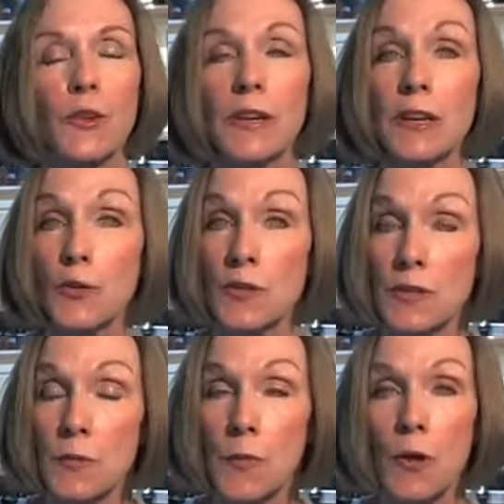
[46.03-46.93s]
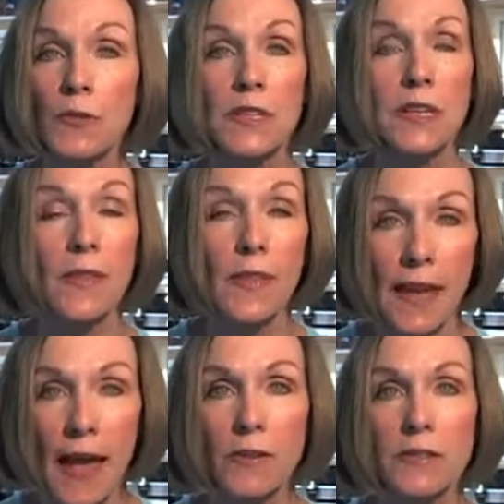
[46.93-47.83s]
you can increase the protein, the
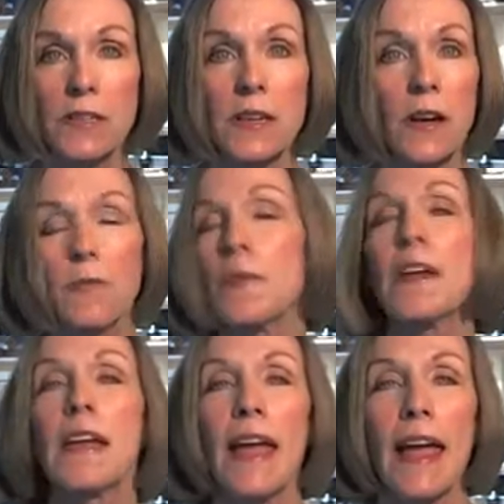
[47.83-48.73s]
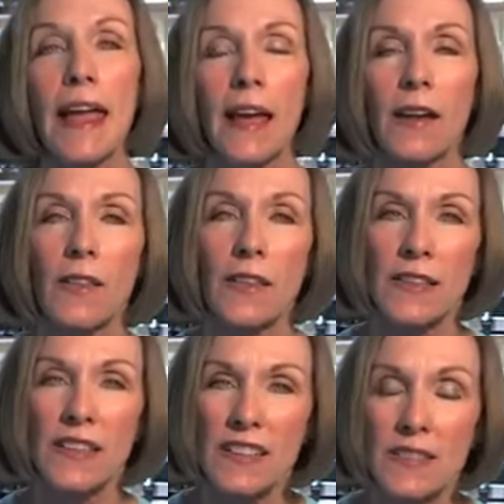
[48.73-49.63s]
calcium, and
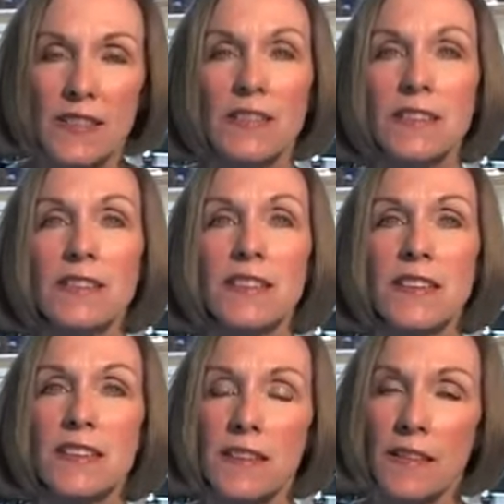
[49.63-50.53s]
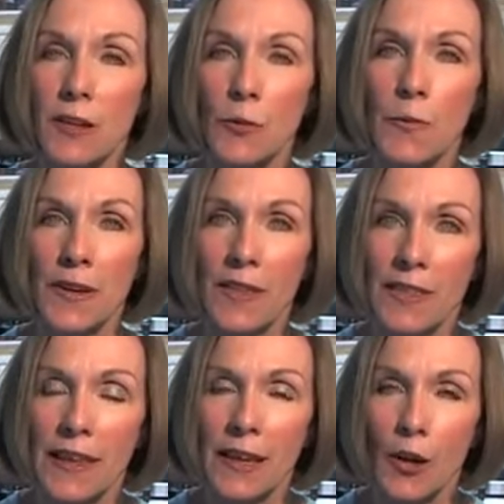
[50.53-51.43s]
the consistency is a little bit
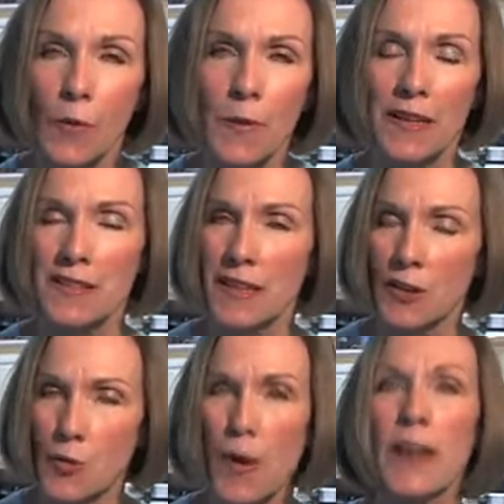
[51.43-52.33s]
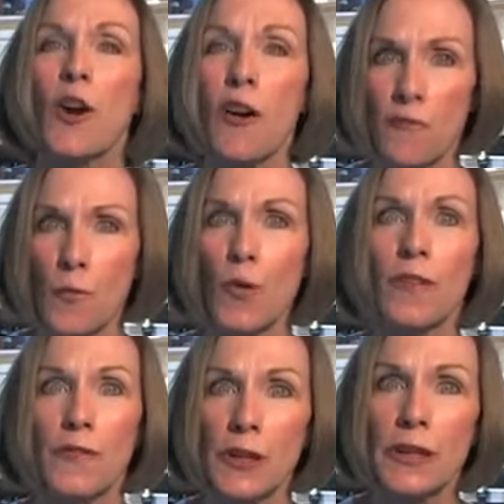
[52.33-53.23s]
thicker because they drain off more
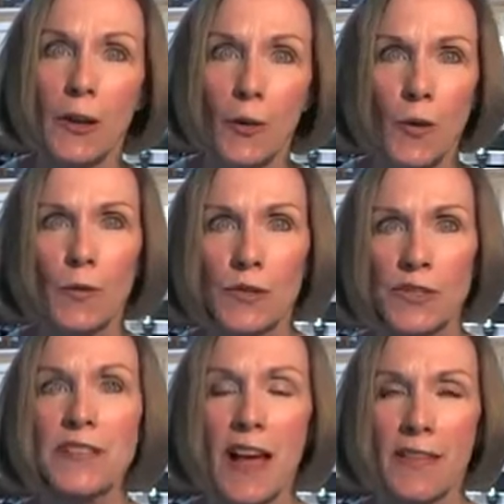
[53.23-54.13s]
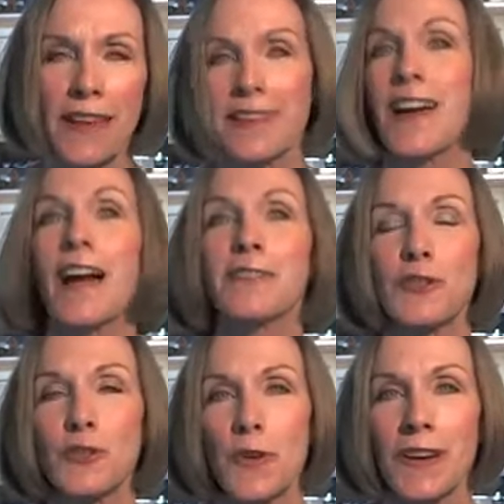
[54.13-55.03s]
of the liquid, which is how they
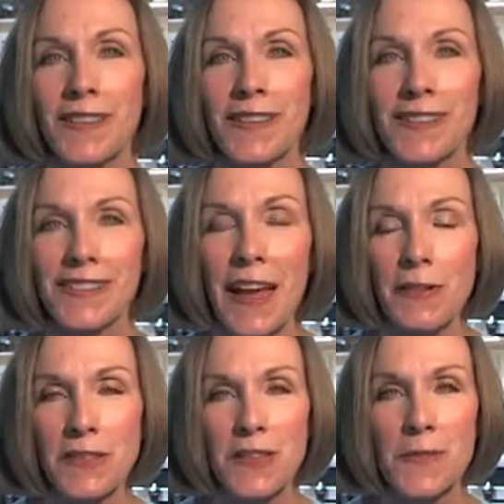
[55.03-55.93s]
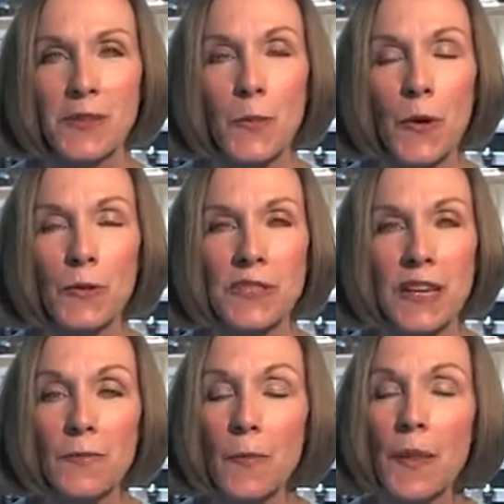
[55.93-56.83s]
concentrate the calcium in the
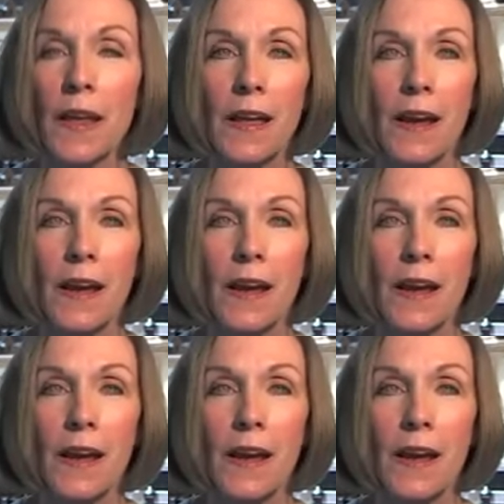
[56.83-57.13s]
protein.